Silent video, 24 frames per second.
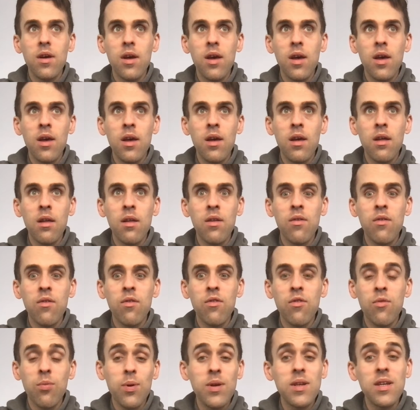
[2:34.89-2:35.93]

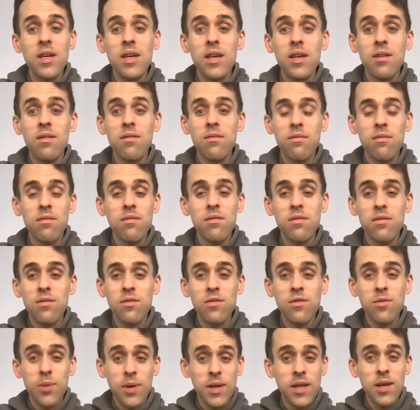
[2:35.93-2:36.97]
in
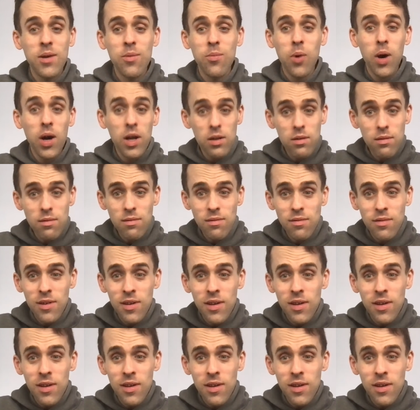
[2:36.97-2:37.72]
2021